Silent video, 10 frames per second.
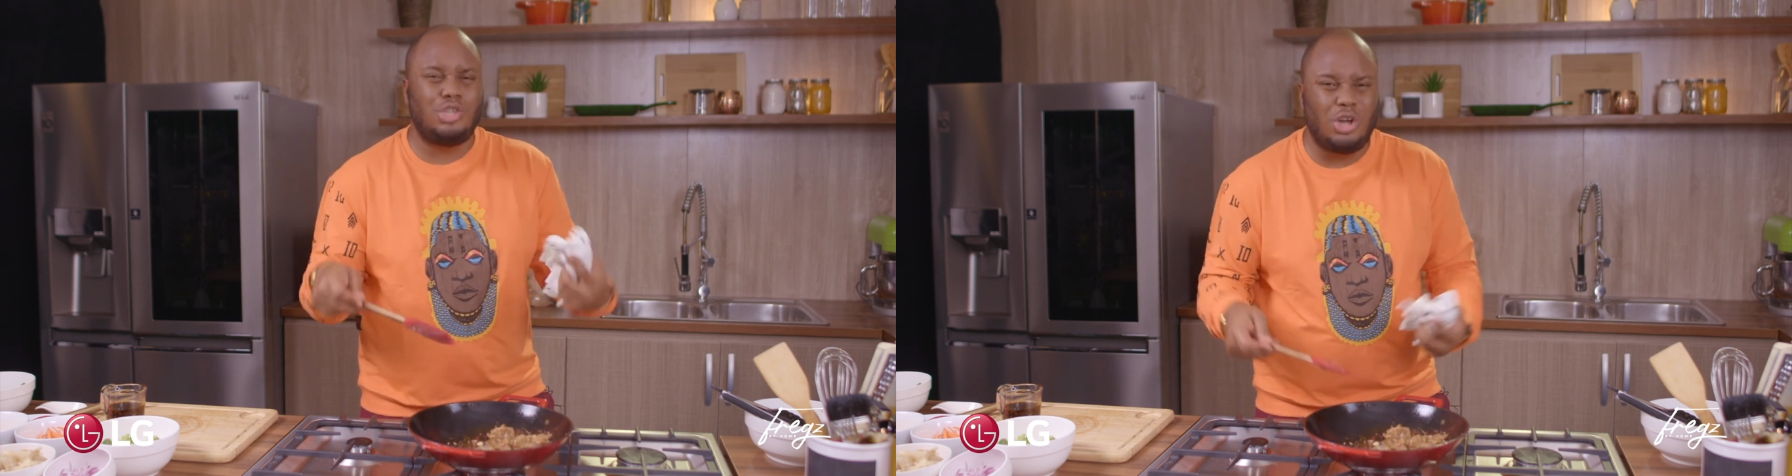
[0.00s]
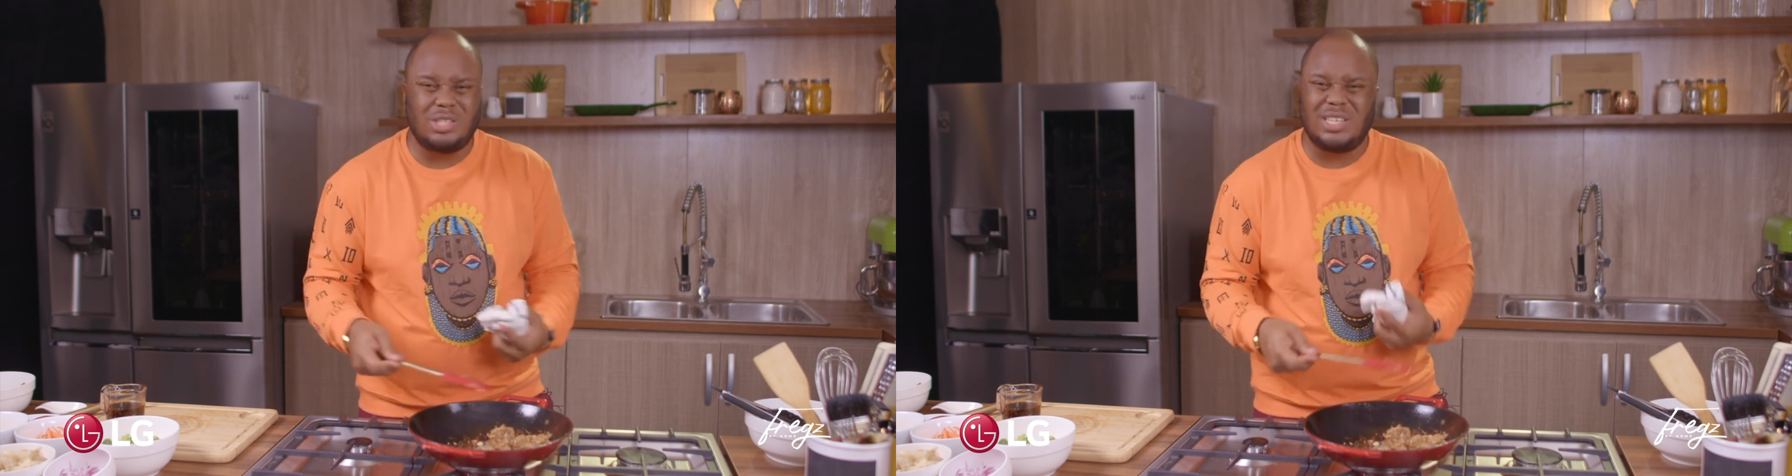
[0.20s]

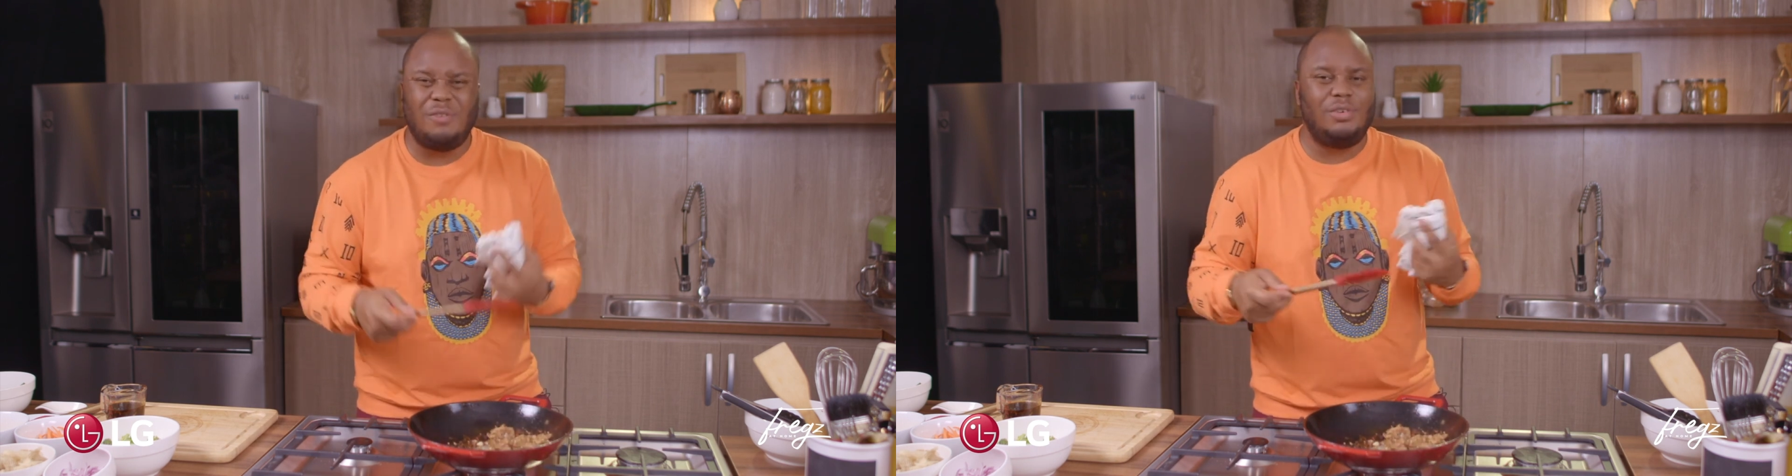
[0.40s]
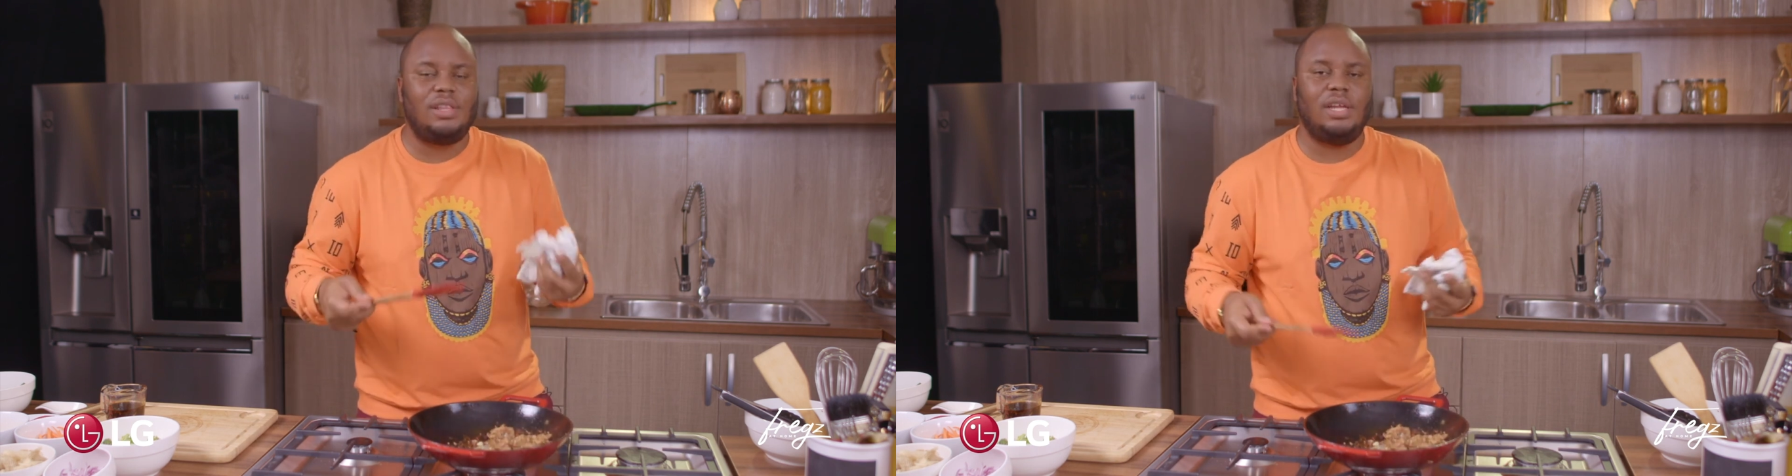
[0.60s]
toss
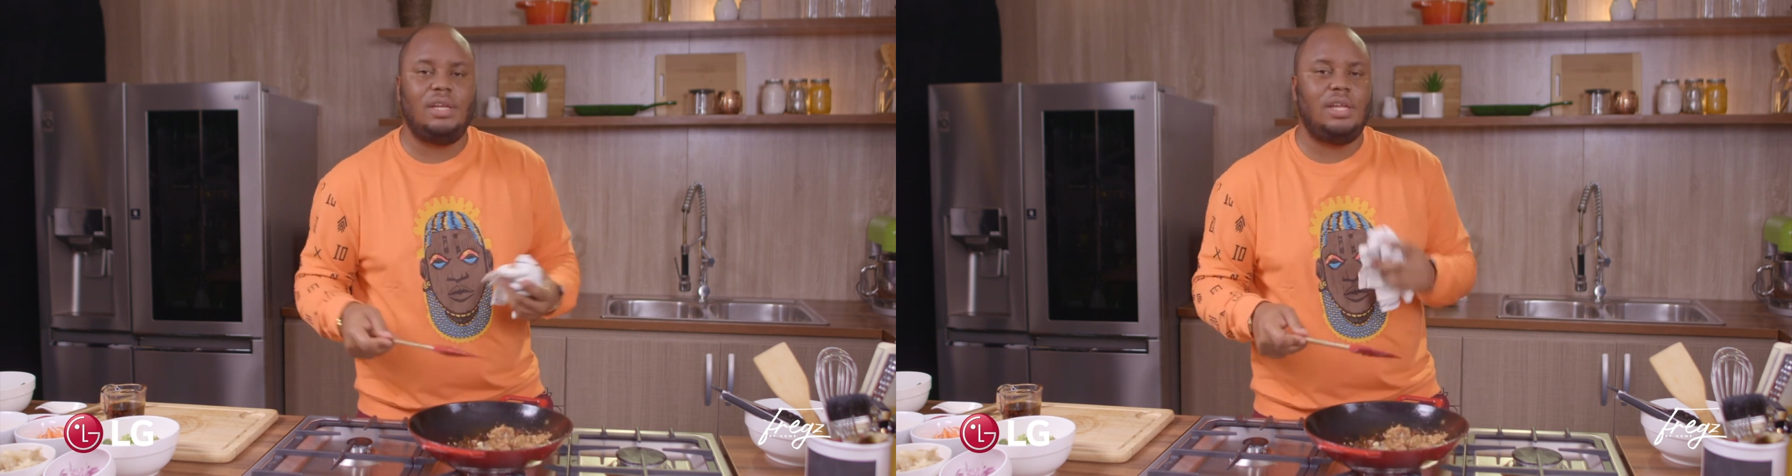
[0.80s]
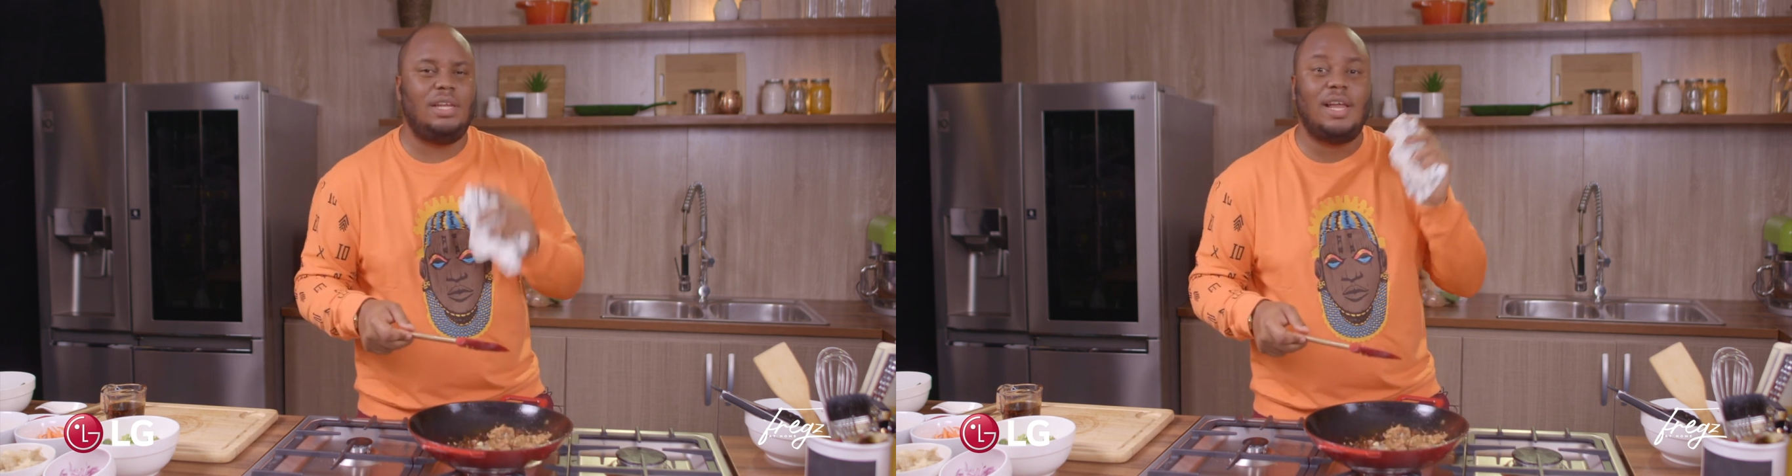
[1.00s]

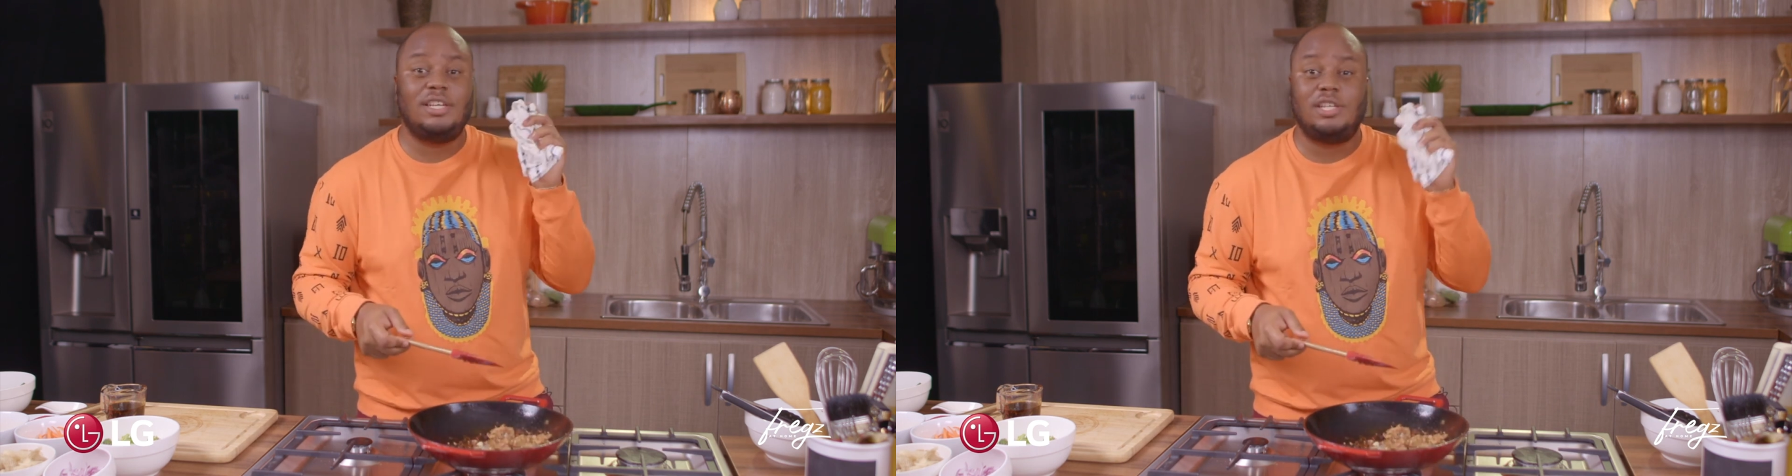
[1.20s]
everything in that